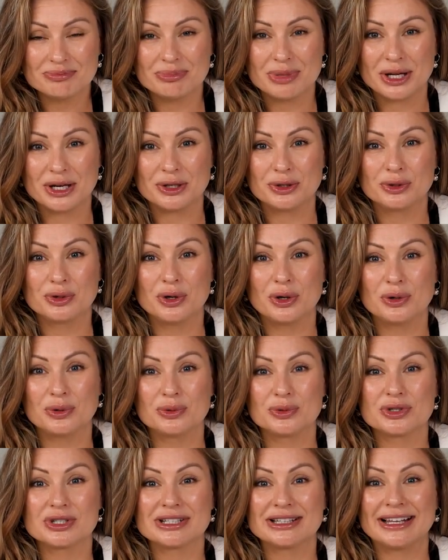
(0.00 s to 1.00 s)
but it
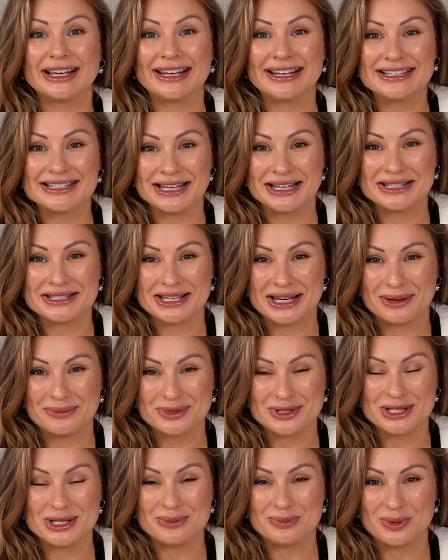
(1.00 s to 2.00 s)
goes like 10
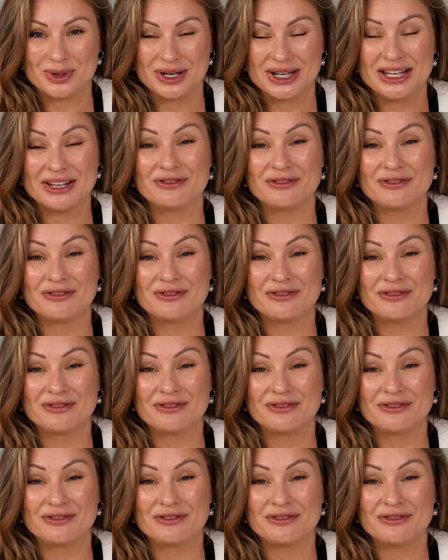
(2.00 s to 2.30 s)
times deeper.